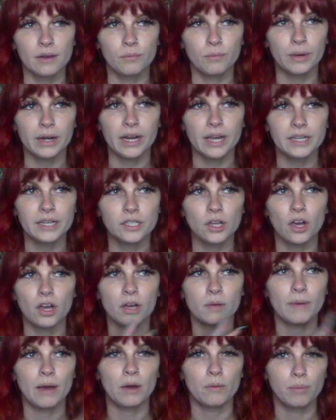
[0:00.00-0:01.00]
when I talk
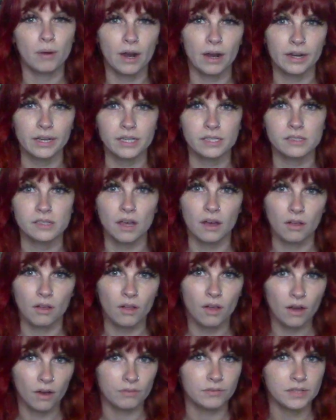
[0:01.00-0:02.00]
about products,
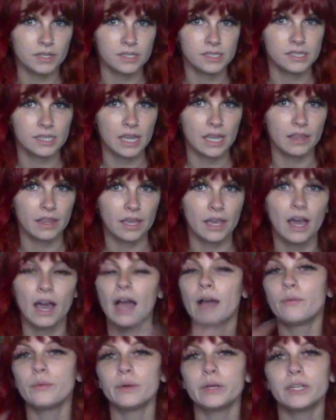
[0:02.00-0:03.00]
I'll often say, like,
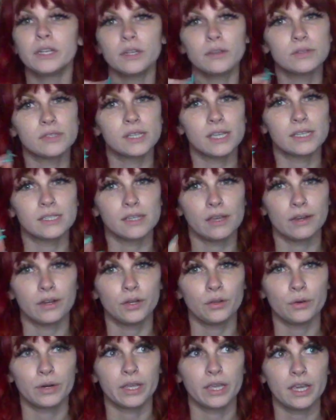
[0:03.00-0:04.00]
I wouldn't use this on
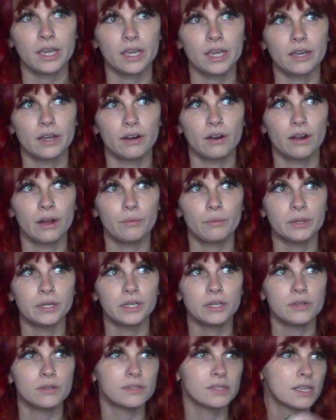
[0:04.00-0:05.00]
a Yorkie, or I
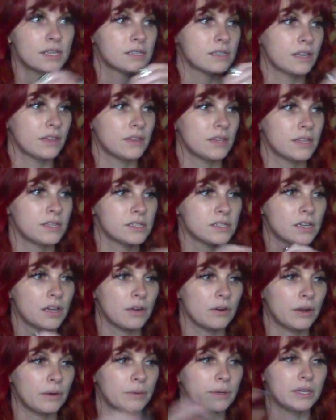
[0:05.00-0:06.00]
wouldn't use this on this
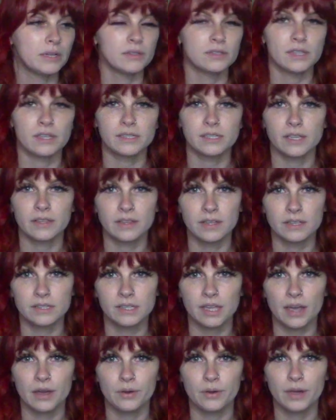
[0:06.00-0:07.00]
coat, I wouldn't use this on this
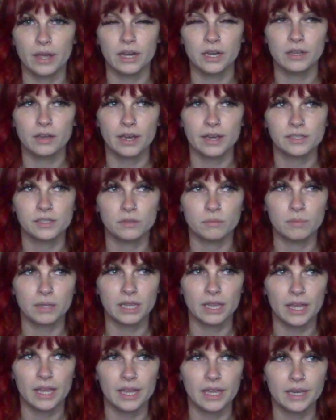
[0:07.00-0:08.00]
coat. And you guys will
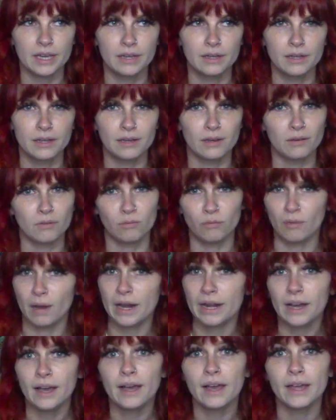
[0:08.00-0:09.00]
be like,
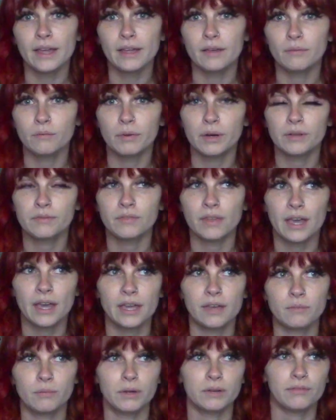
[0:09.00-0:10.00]
why not? What if
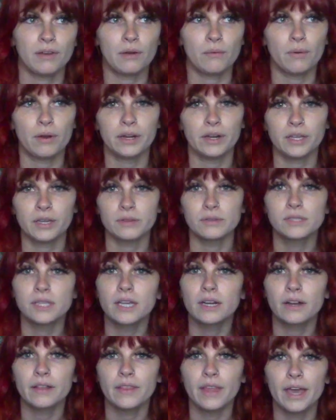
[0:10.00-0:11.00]
I want to use
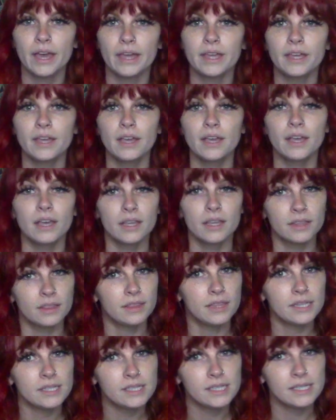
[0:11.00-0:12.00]
it on that?
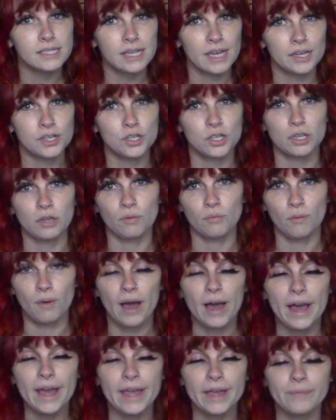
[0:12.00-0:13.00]
This is actually
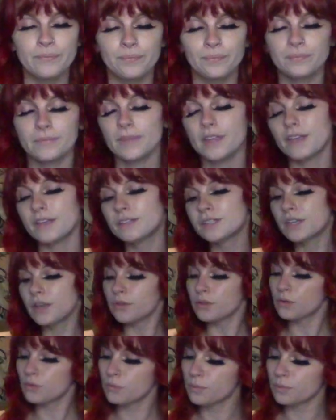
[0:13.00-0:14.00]
why.
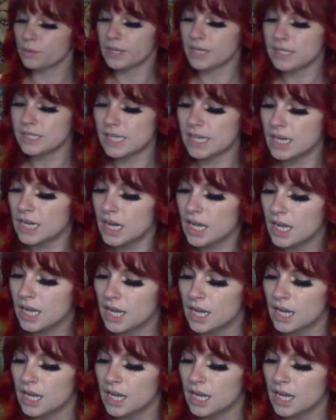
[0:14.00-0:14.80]
So the reason